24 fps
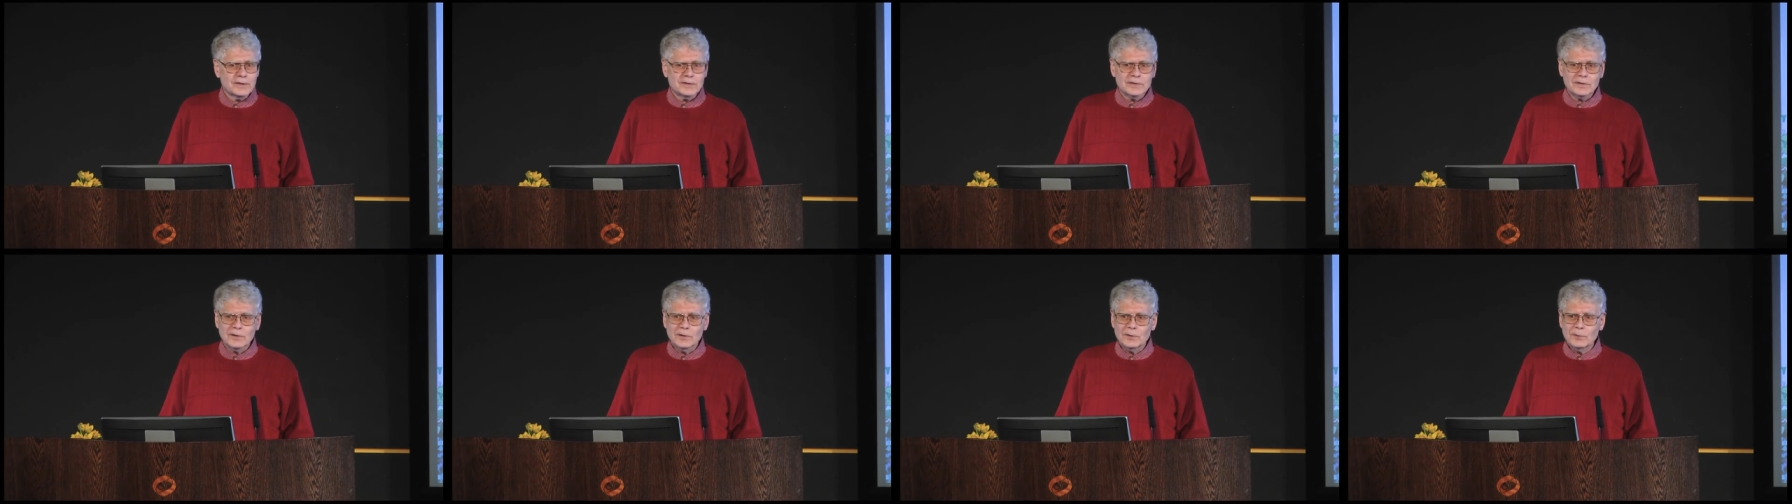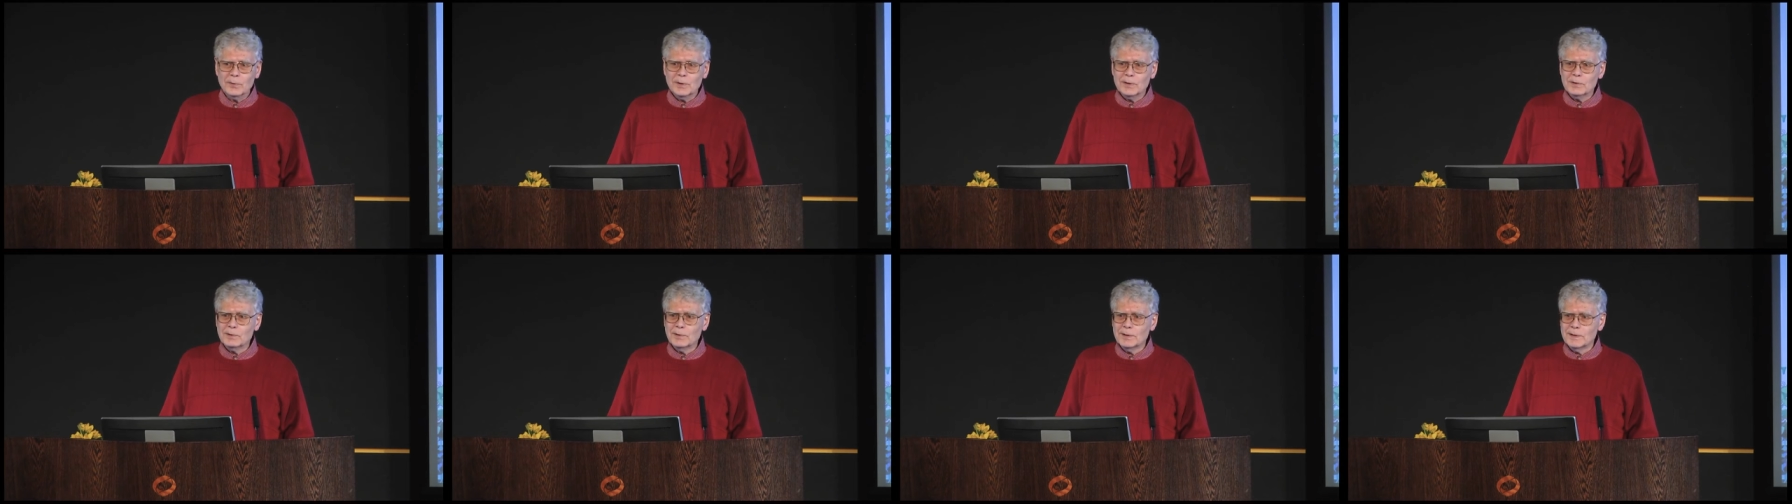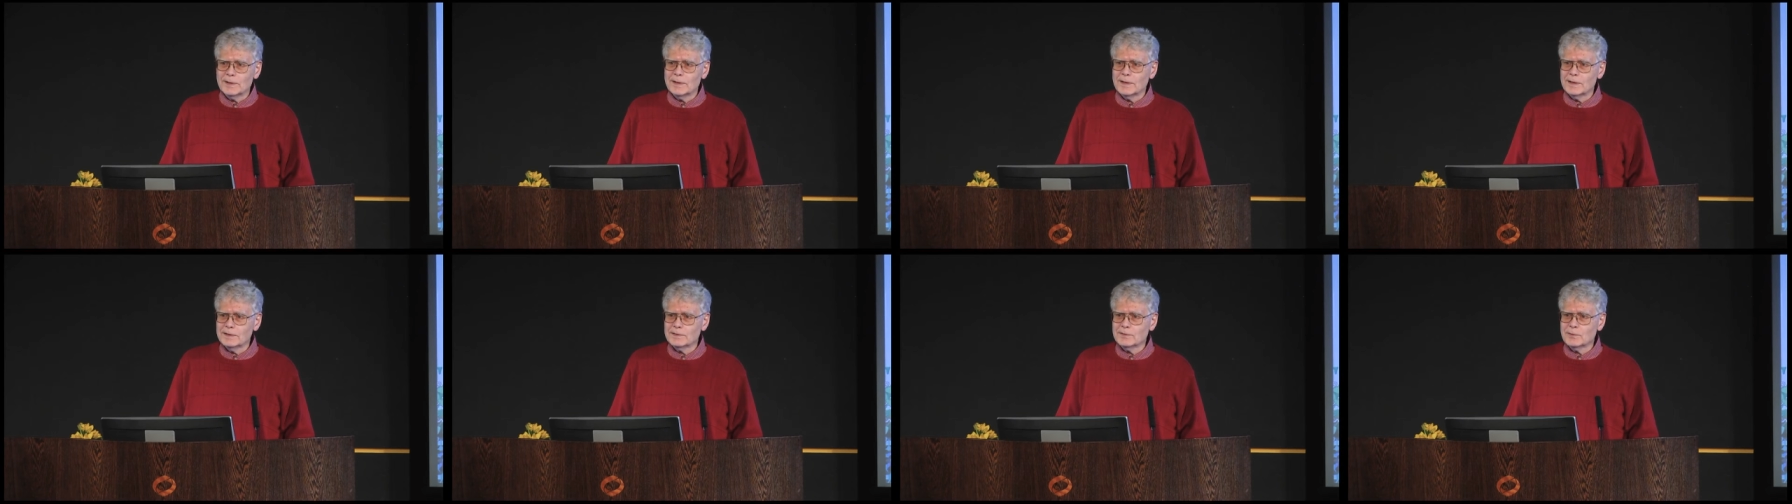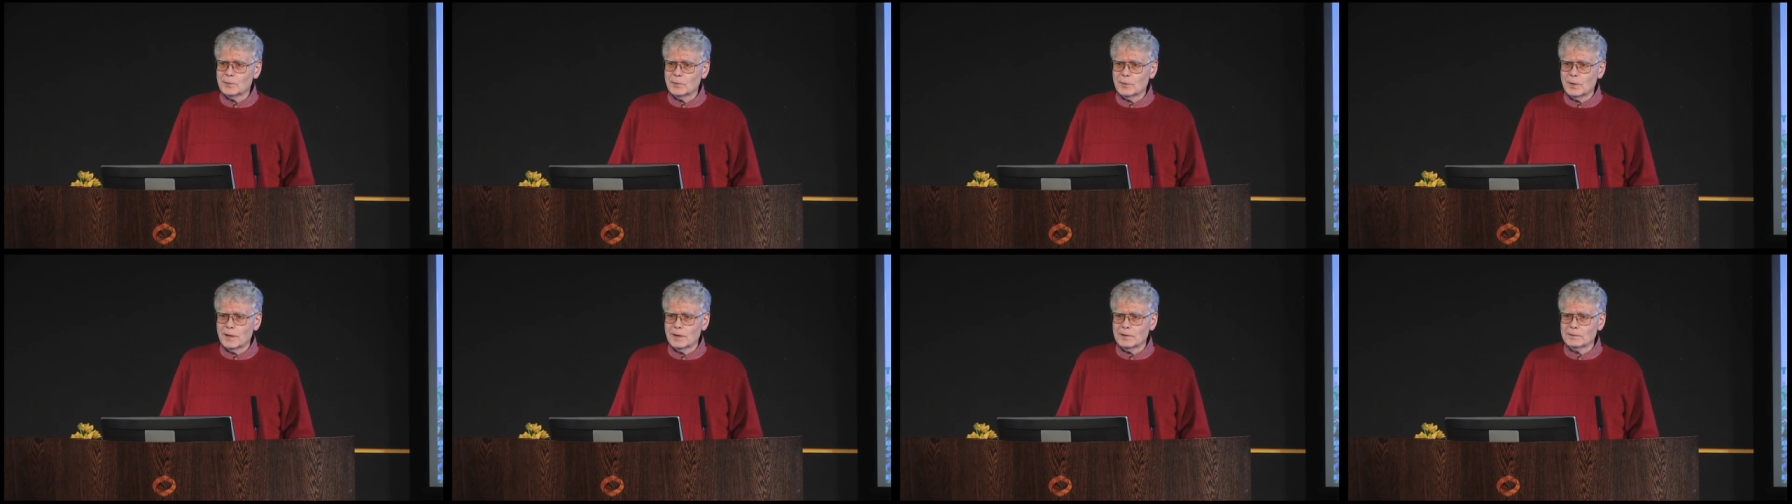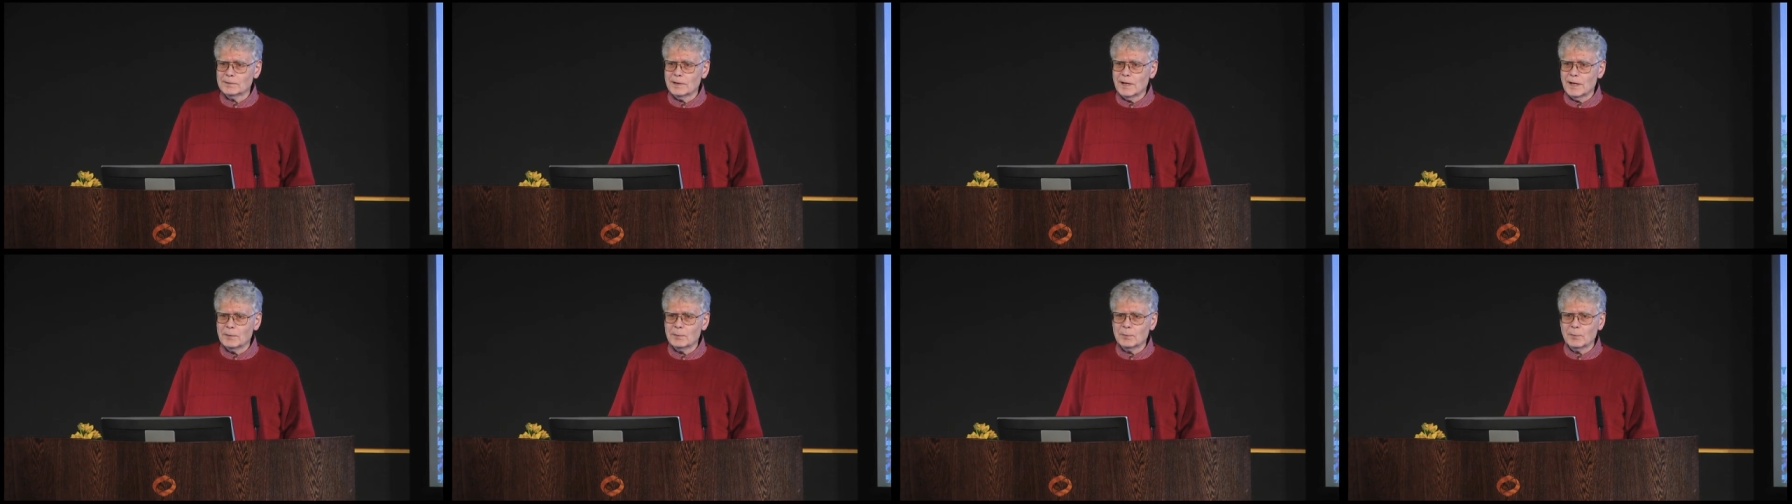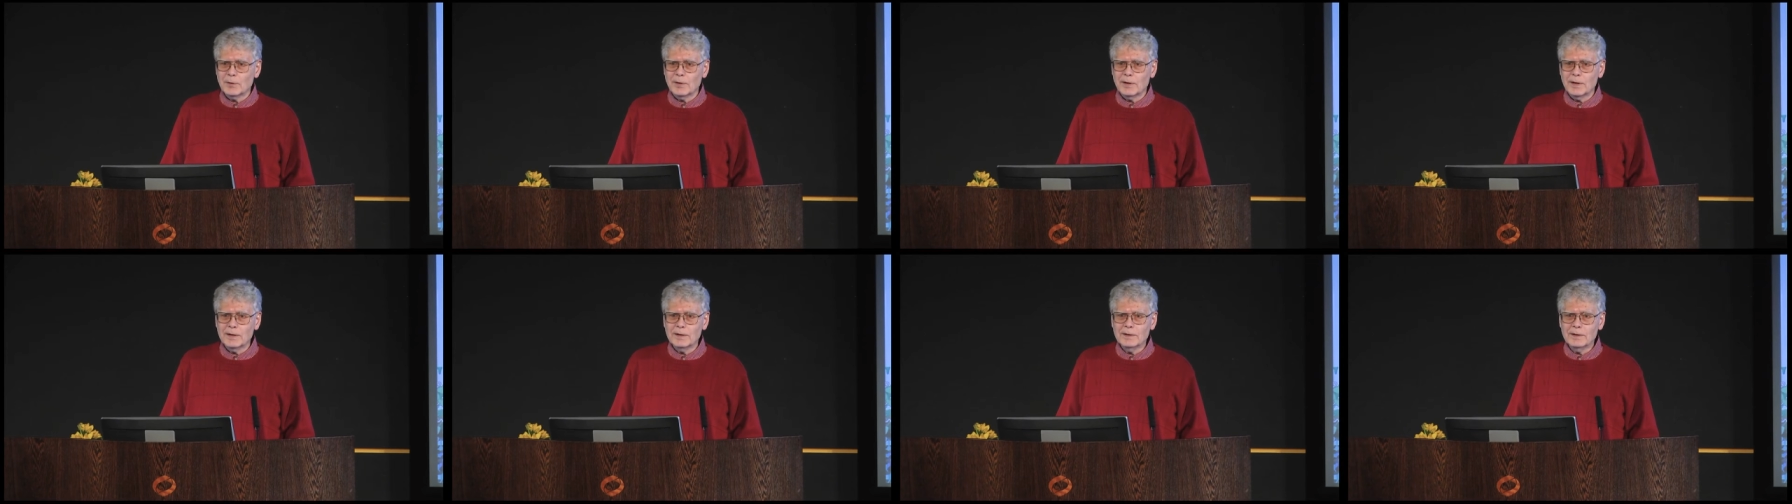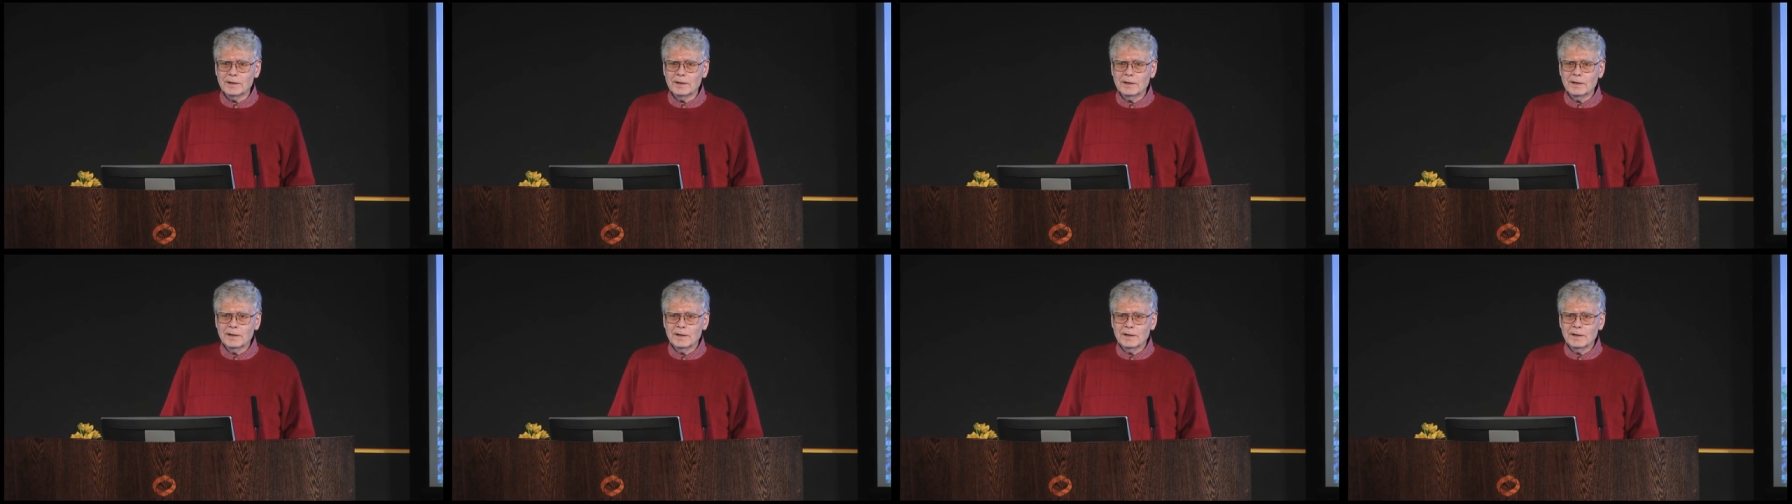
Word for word: so we couldn't get to our library.